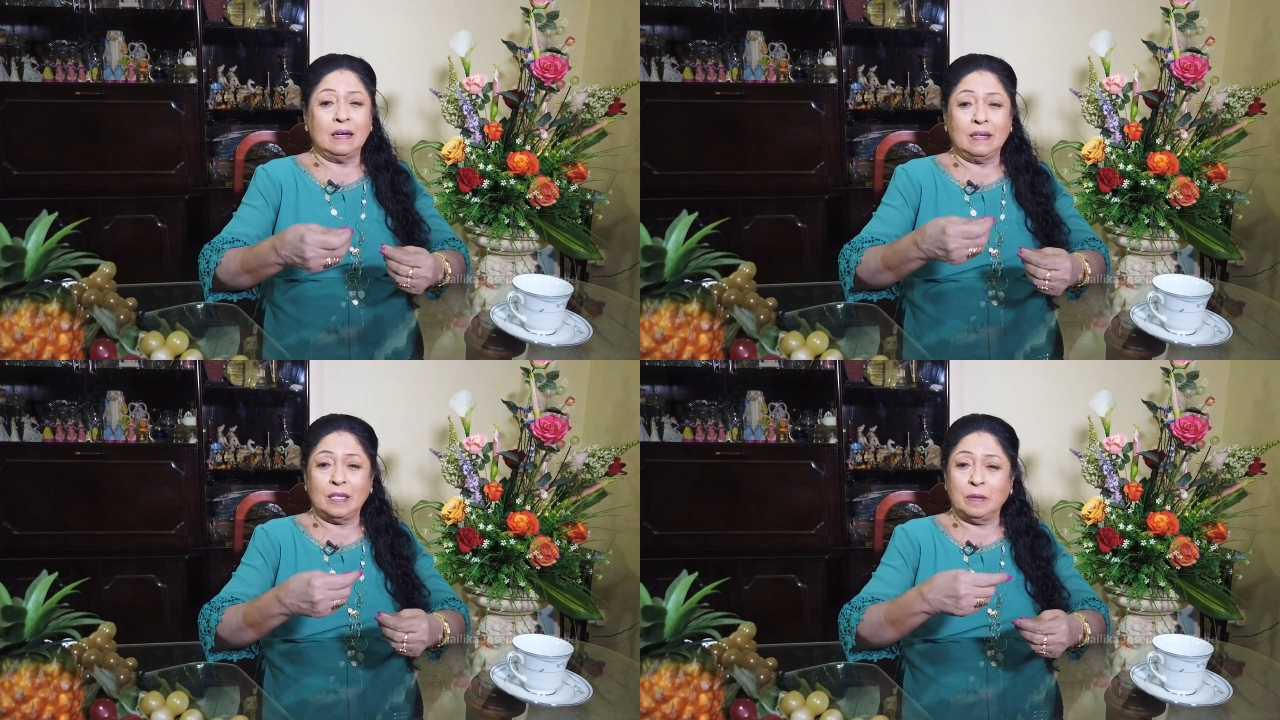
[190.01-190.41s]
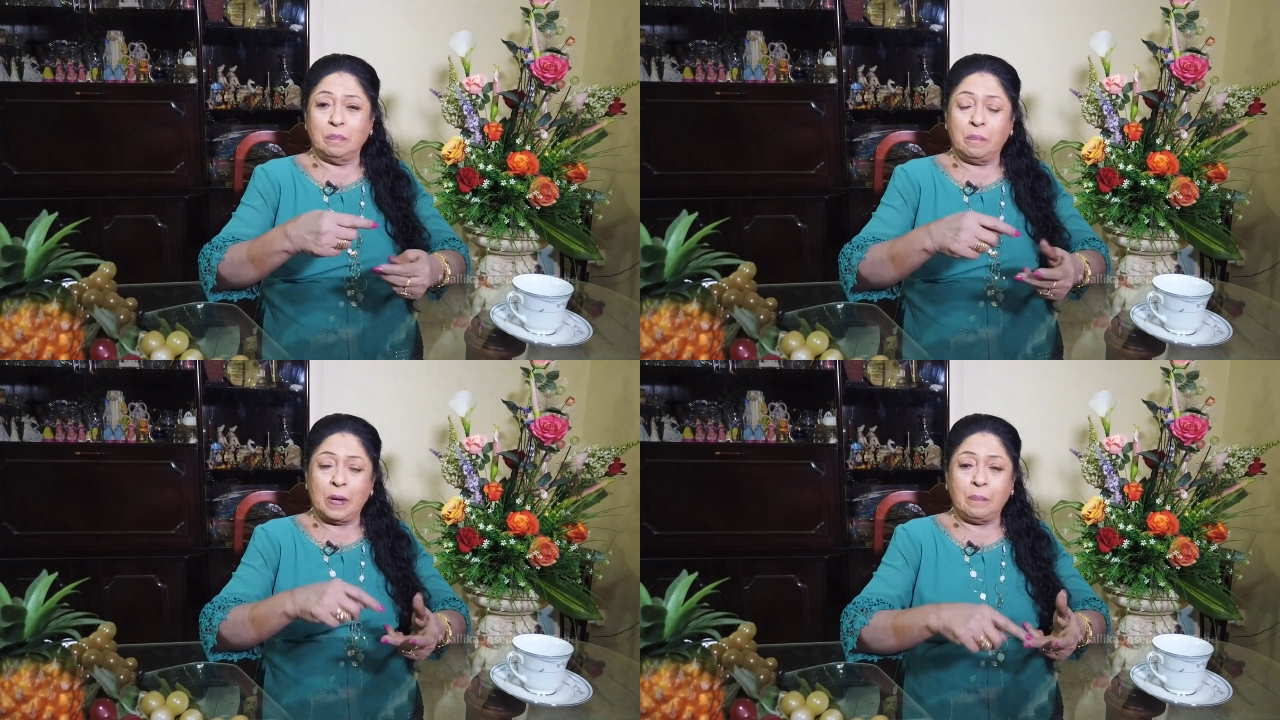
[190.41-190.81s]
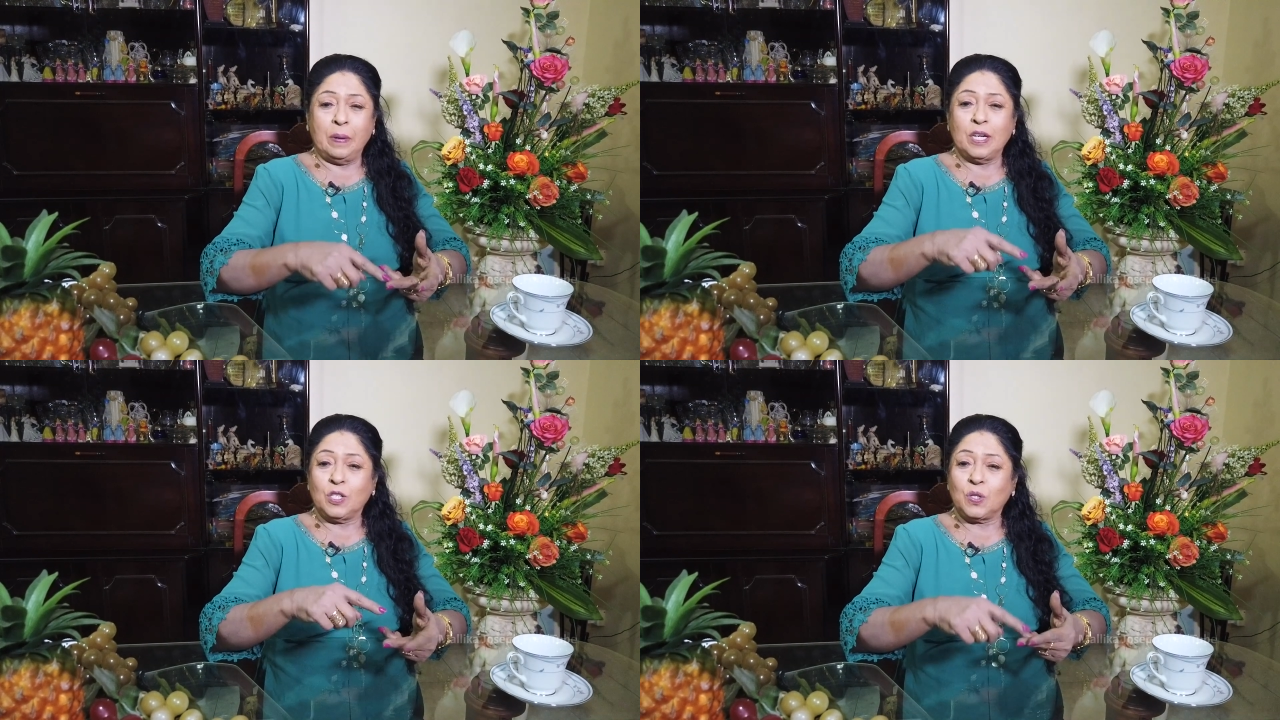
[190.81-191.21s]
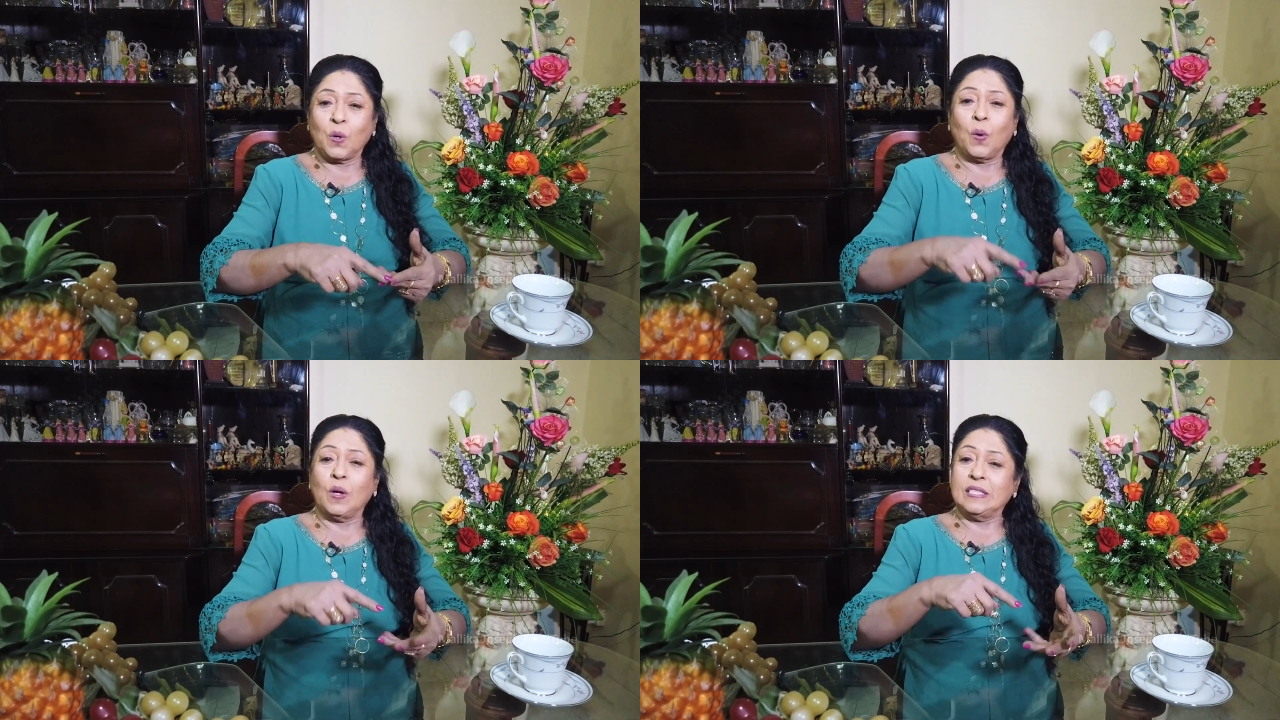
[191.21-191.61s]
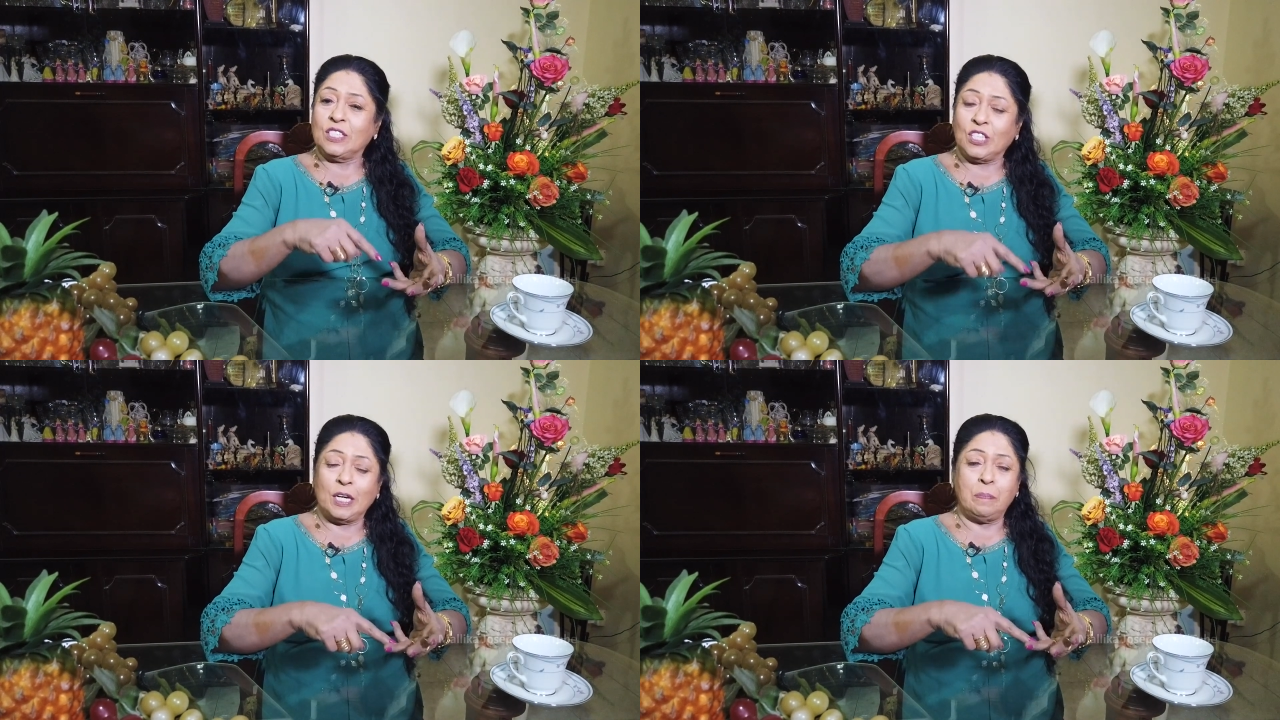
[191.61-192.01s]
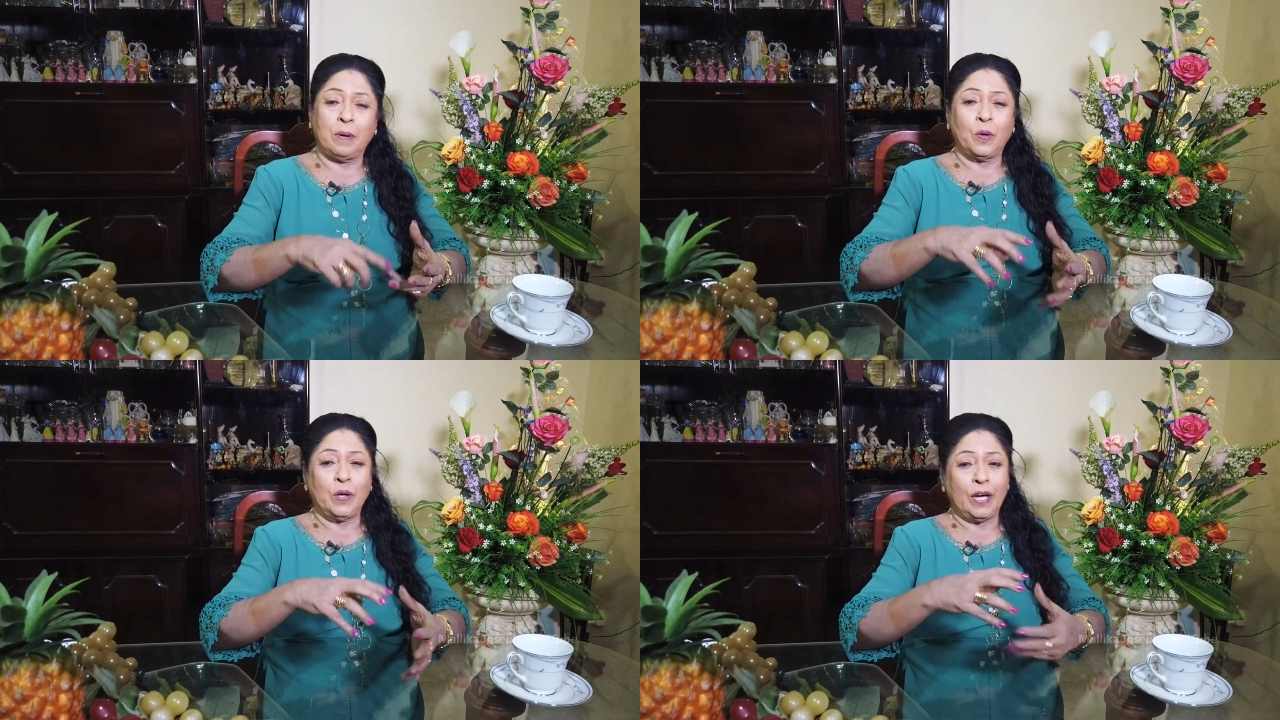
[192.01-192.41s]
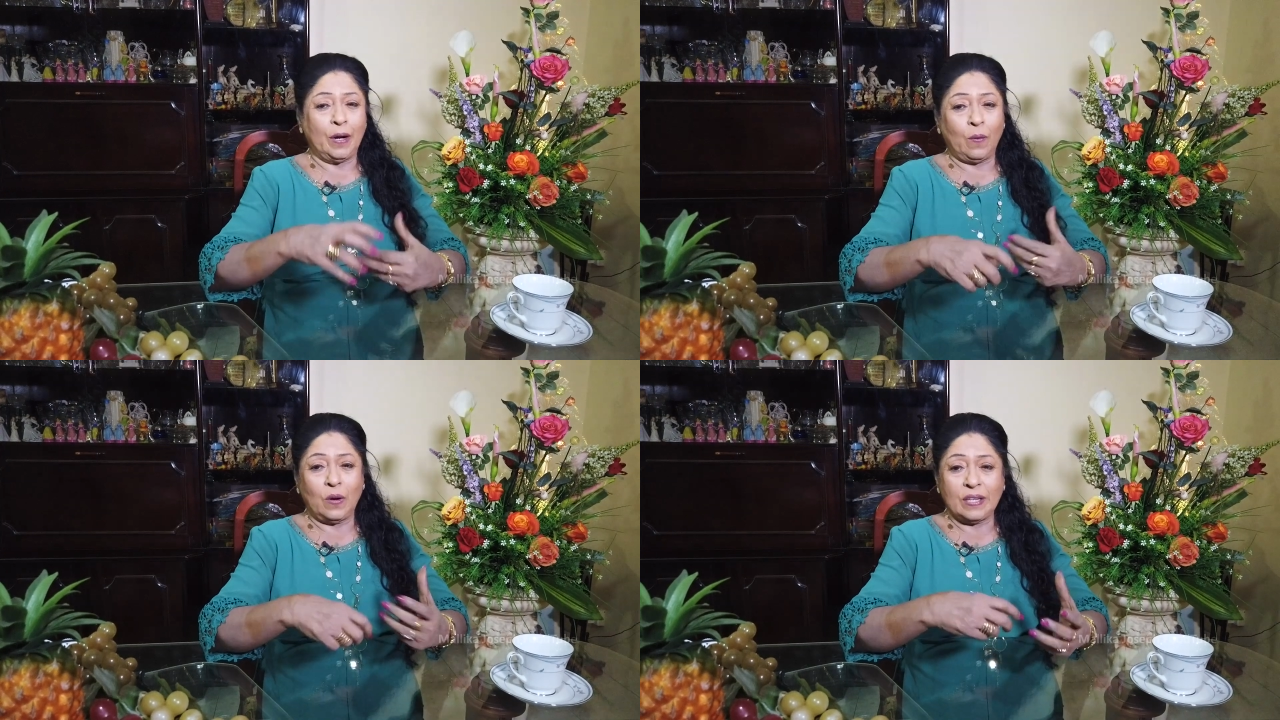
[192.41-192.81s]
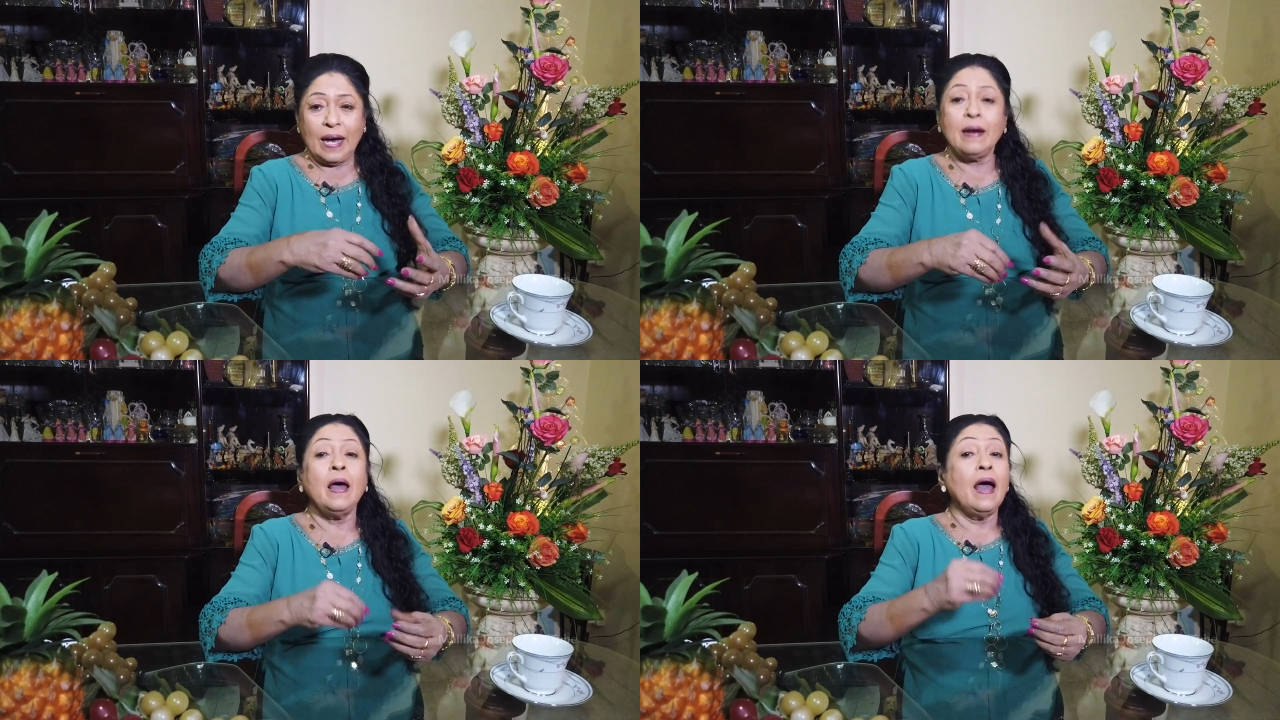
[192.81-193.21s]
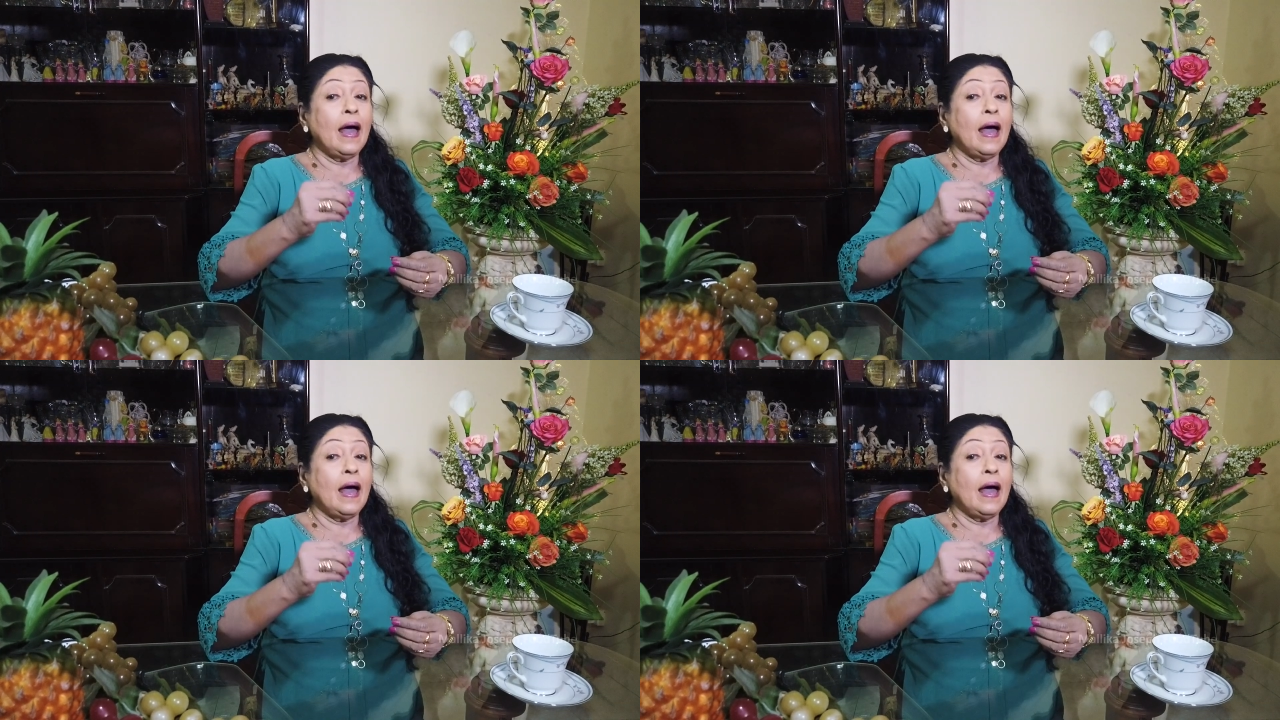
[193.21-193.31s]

pepper, salt, chili powder and all that,